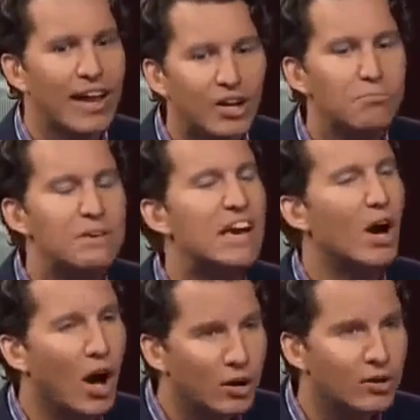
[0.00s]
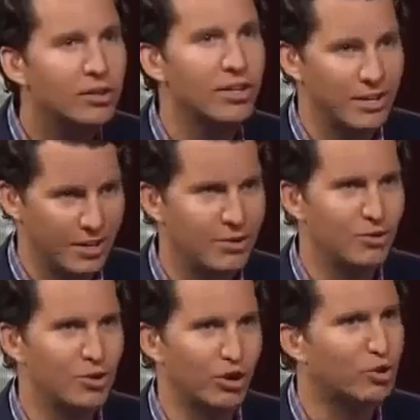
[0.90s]
It could be ugly in
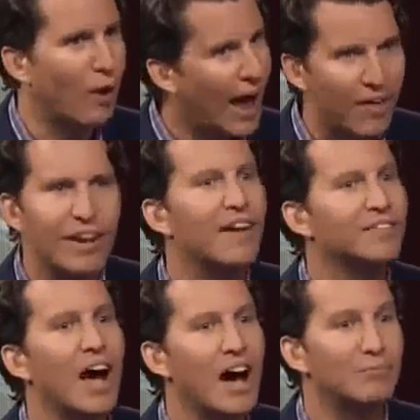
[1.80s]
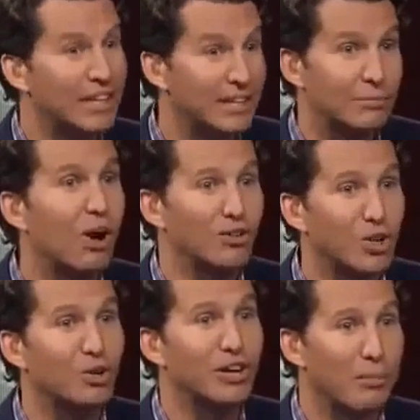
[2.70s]
New York. You have to have time to get the
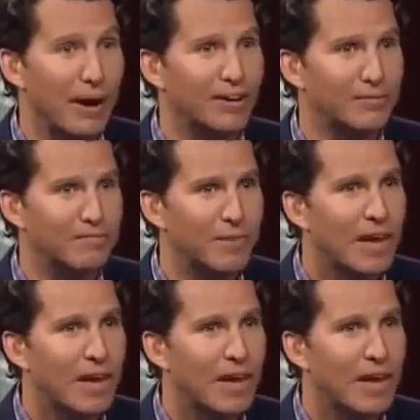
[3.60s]
ball to Odell Beckham.